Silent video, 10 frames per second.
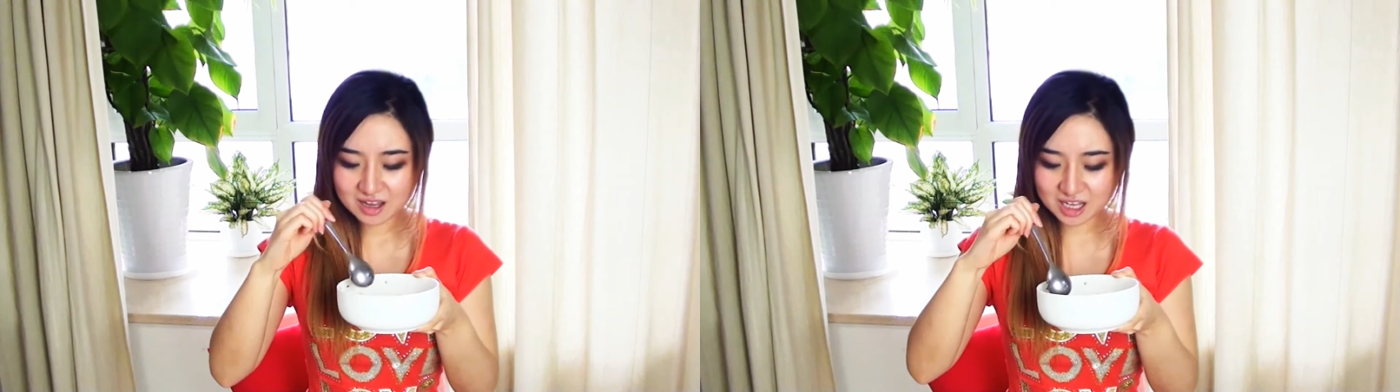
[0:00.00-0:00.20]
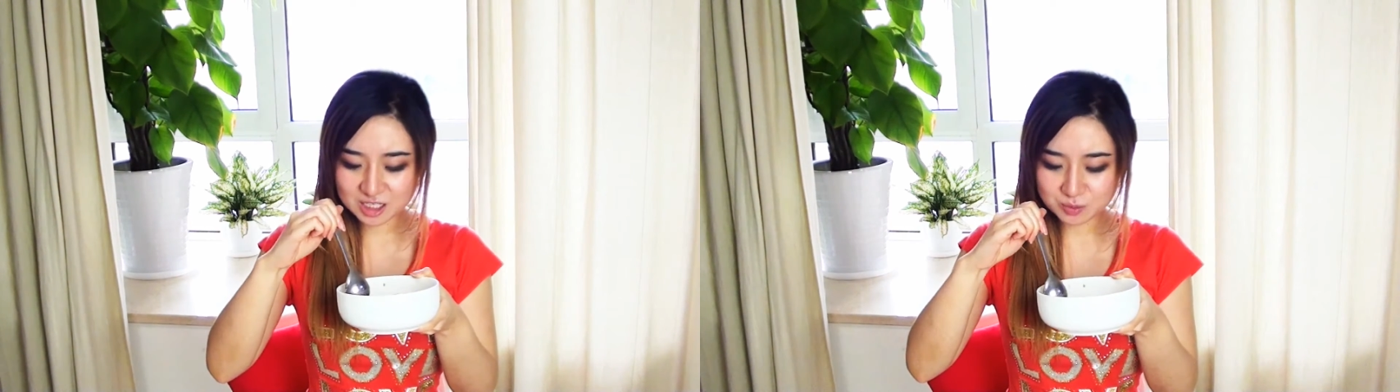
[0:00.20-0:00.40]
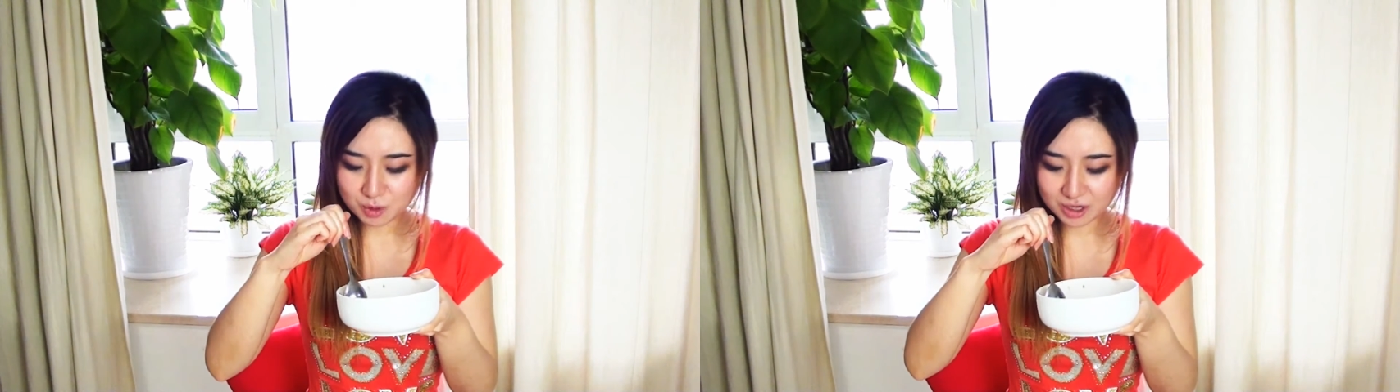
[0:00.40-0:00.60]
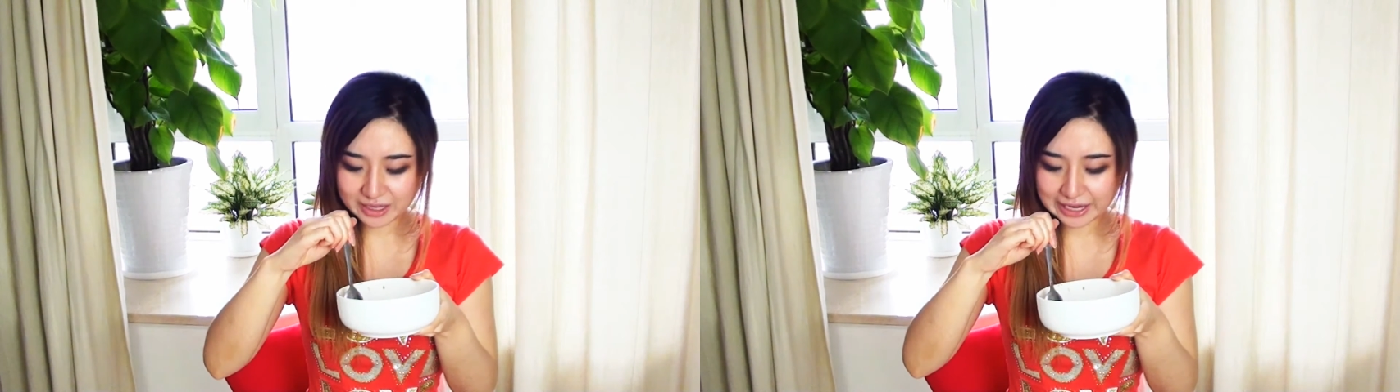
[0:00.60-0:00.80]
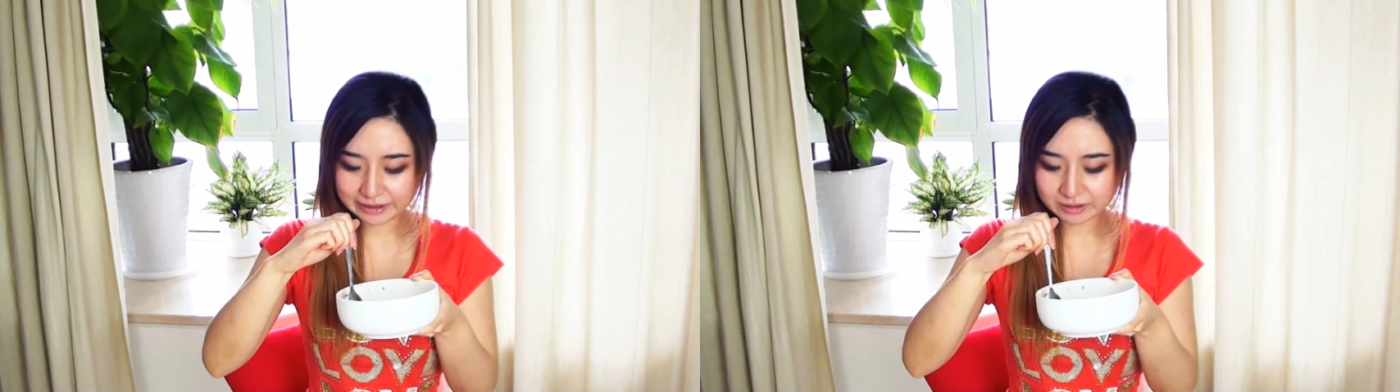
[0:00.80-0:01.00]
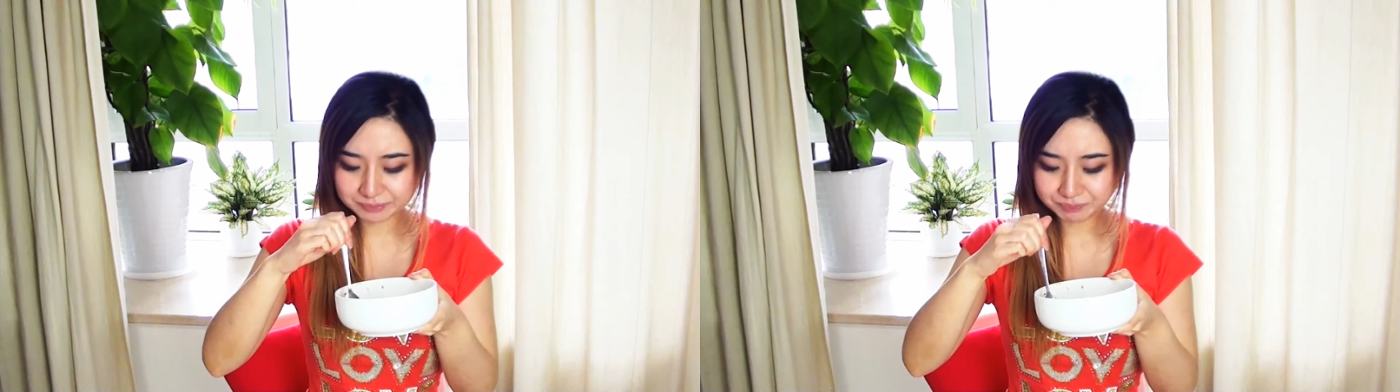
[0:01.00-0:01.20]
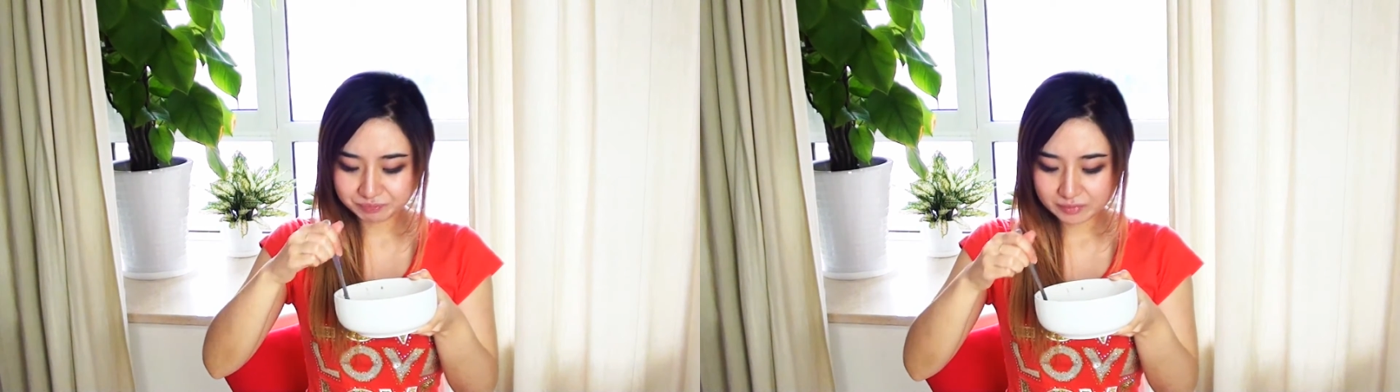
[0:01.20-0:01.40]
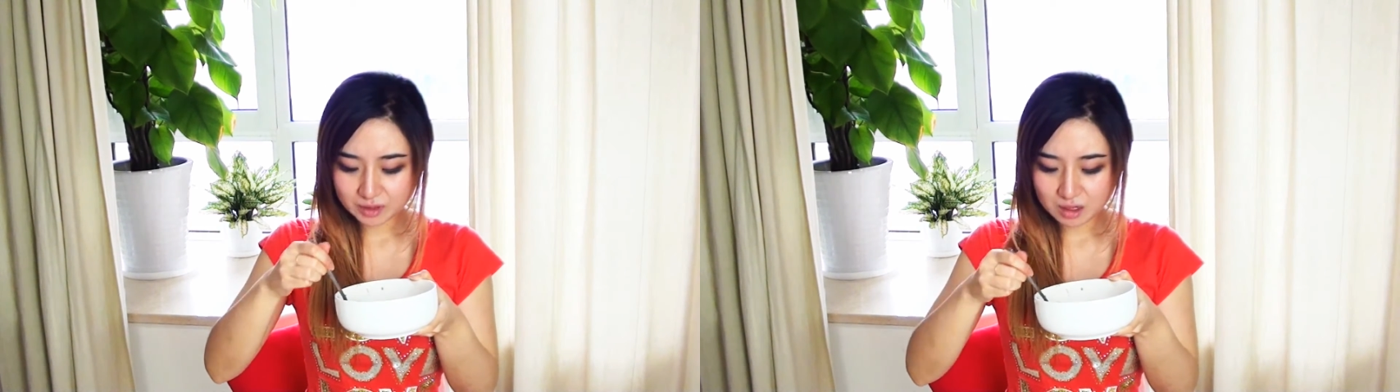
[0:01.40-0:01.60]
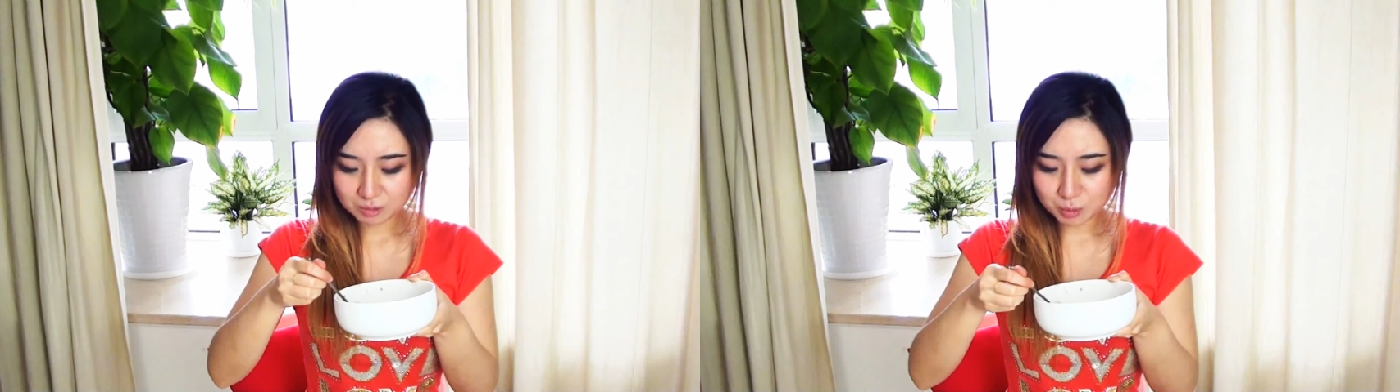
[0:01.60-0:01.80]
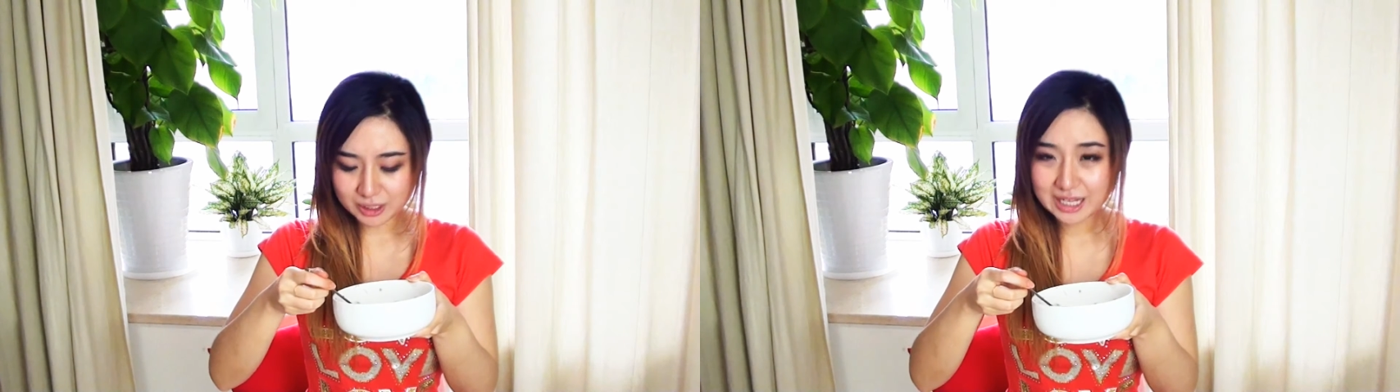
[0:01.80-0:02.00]
It's more like
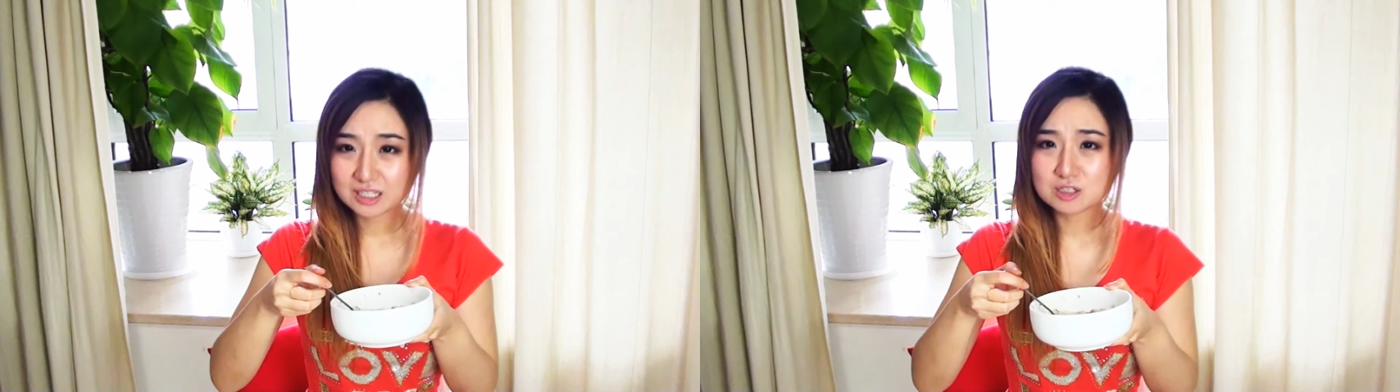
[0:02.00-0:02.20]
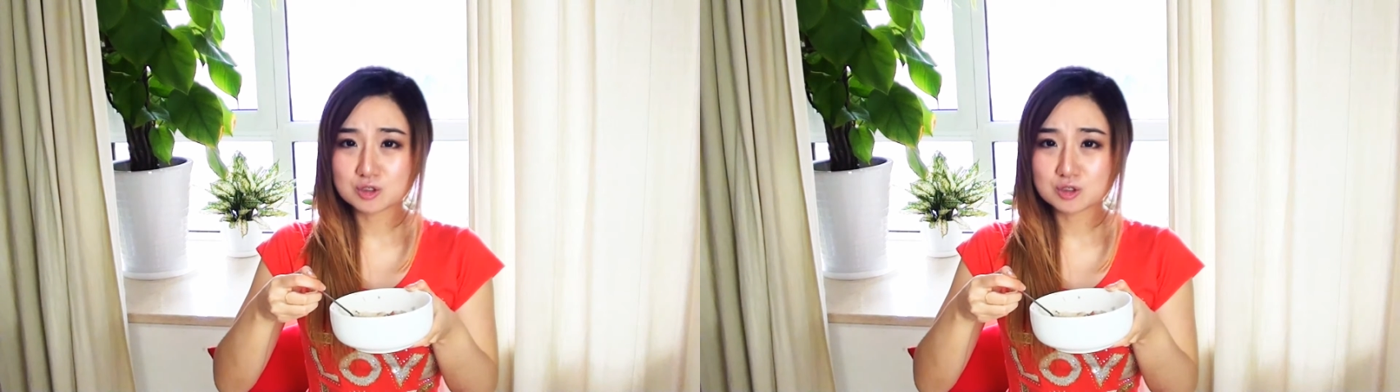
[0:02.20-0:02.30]
a